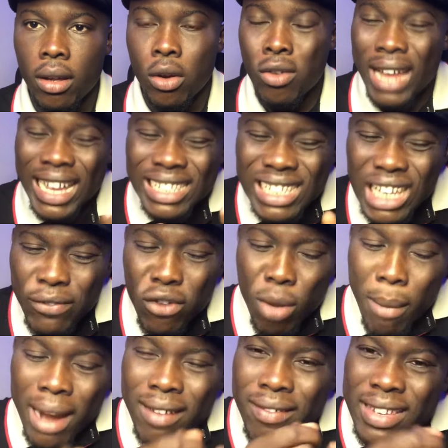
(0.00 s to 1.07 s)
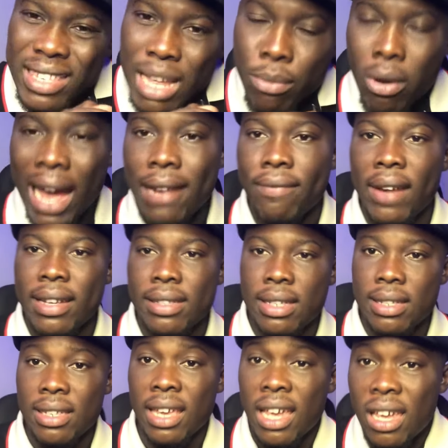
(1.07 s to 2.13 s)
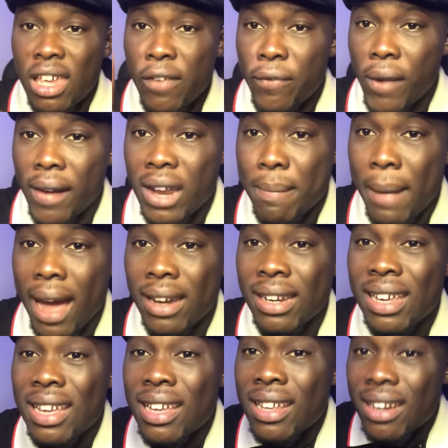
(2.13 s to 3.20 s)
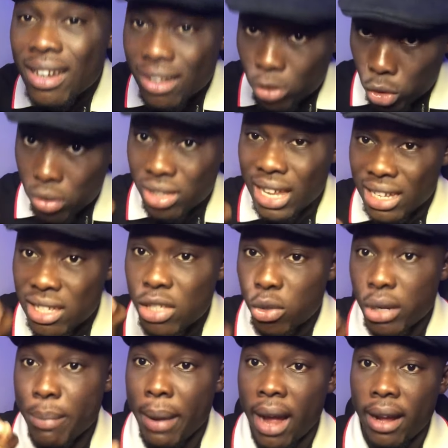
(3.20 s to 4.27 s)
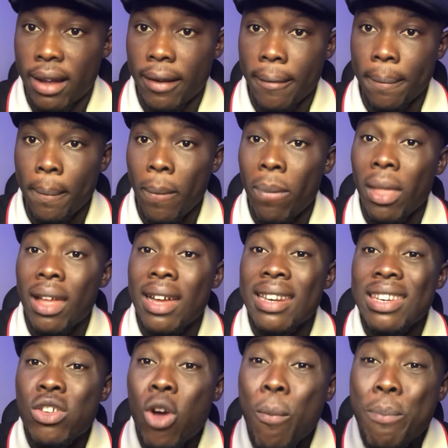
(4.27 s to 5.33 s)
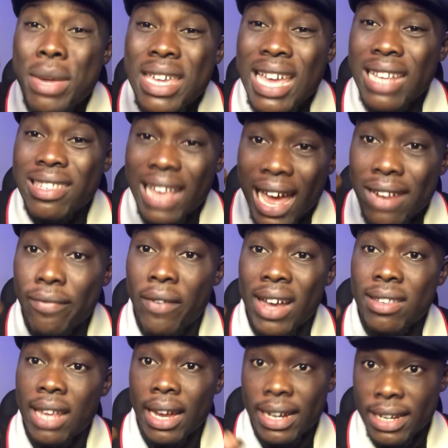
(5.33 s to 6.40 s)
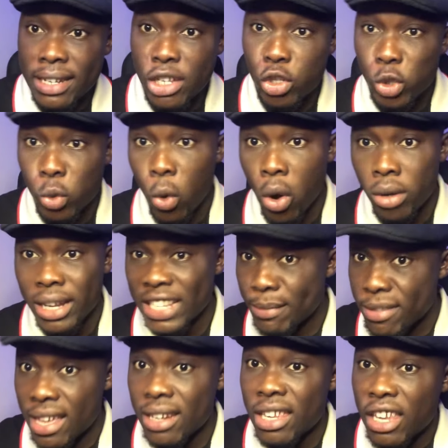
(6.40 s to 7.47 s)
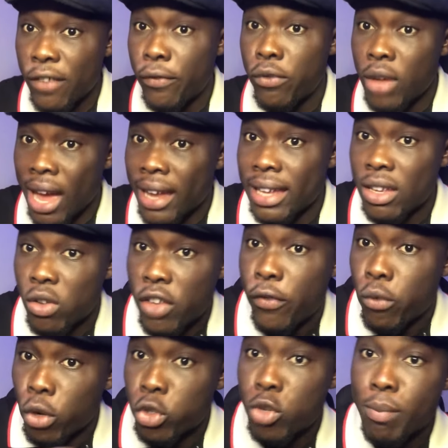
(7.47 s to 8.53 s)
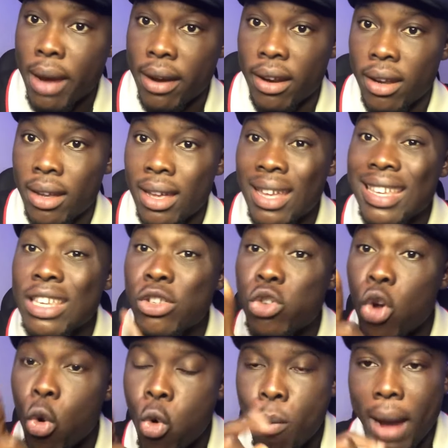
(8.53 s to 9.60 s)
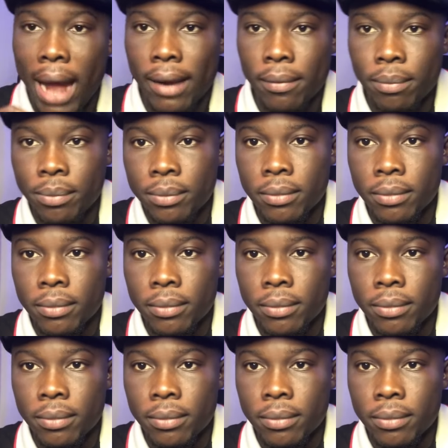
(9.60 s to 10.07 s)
You can't give your man reasonable advices. If you are a man, take this to the bank. Your biggest advisor in this world, especially if you want to marry, is your woman.